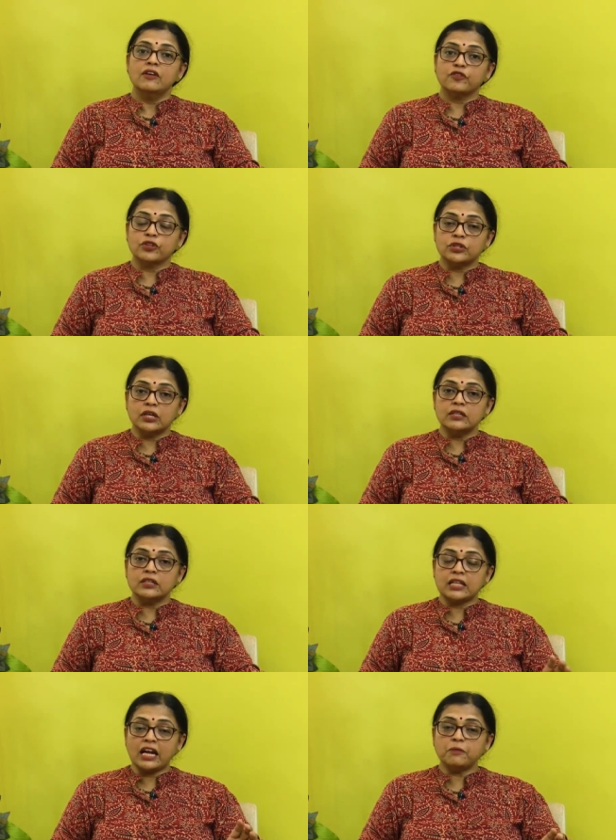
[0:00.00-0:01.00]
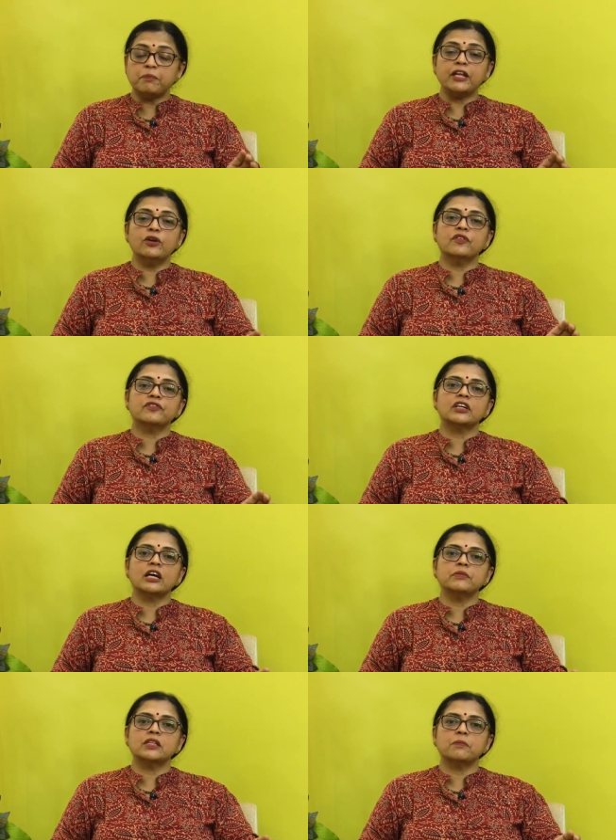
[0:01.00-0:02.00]
For the, that period of
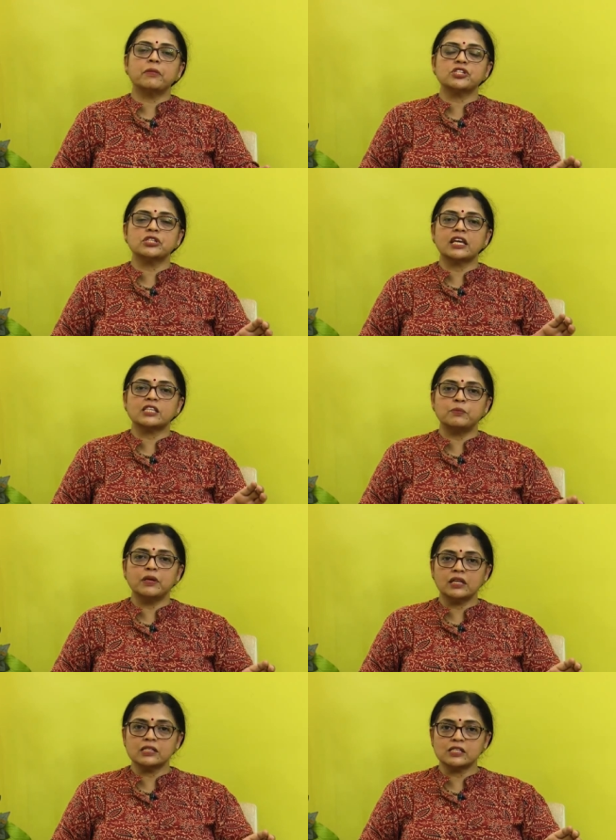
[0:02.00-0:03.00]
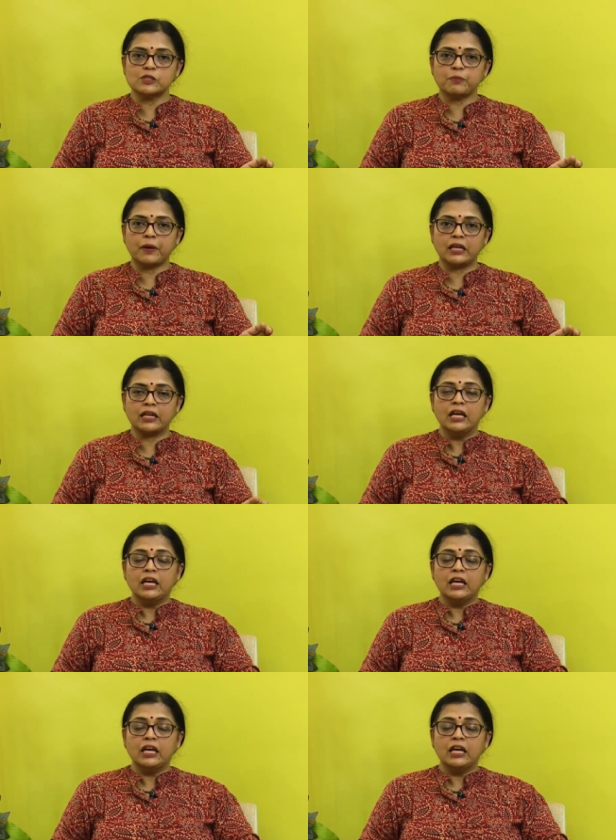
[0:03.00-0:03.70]
time that the patient experiences pain,